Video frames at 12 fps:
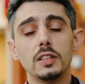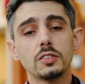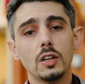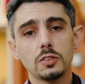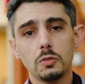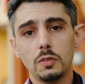This
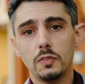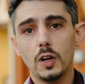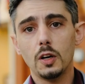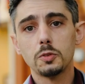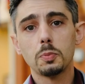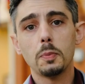also
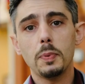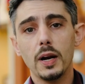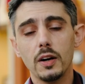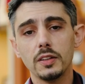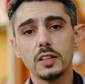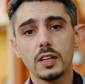involves
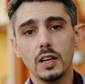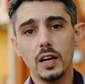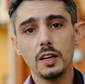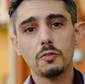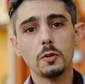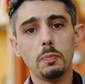preparing the
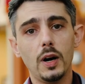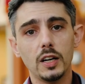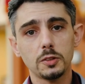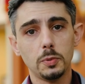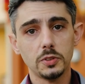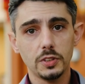client for
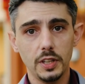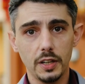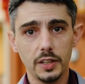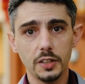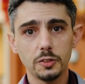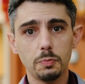possible
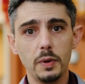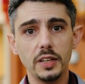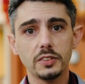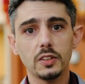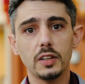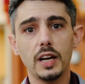scenarios
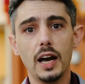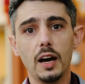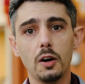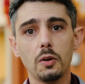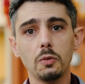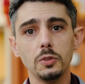based on
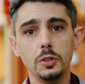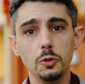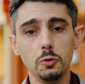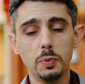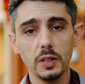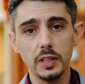how
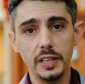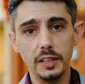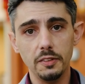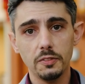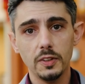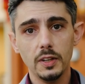you
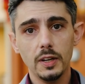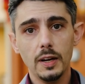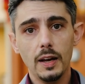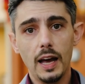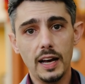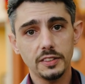believe,
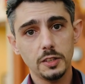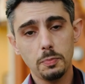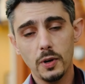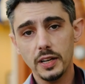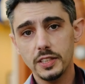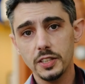as the
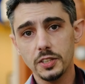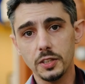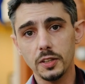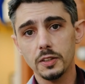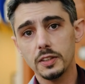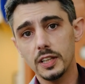
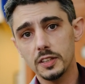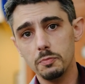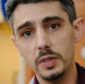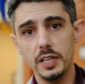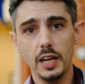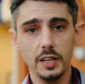practitioner, that the
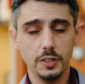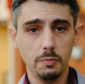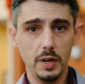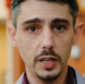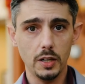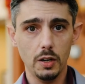mediation
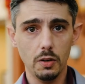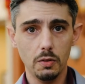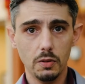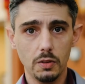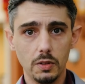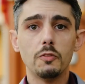may go.
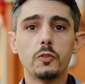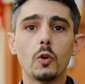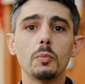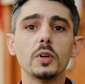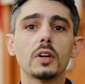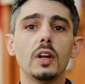
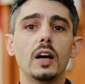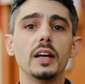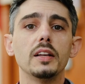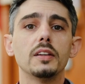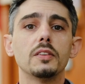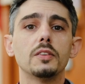Inform your
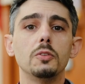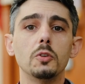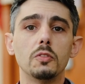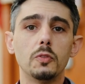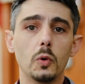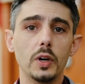client
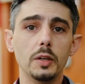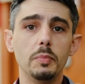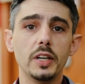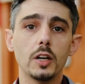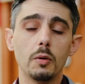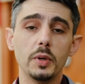to avoid
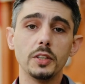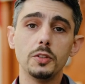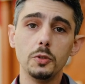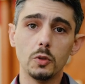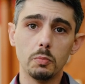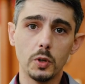becoming
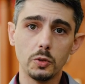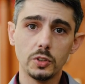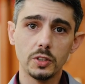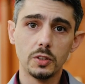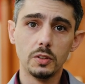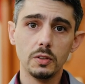too
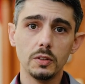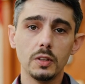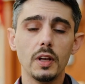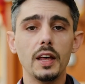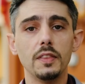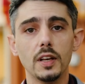emotional
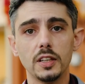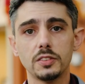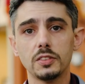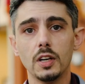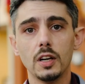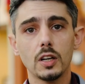and
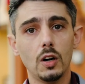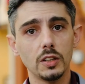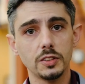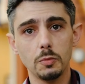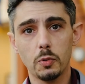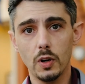thus
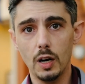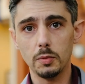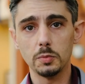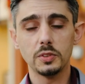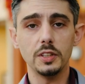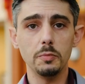causing
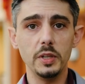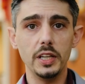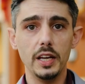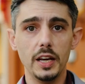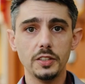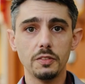problems in the
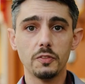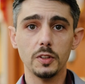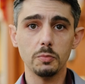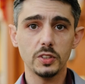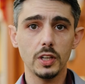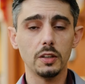mediation for
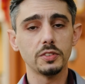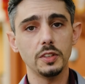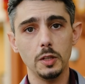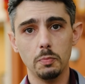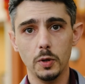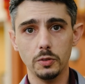themselves
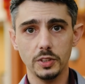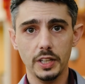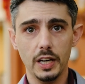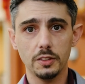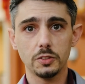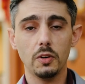and the opposing
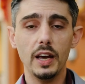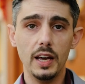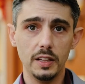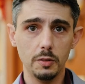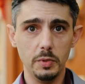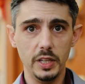counsel and the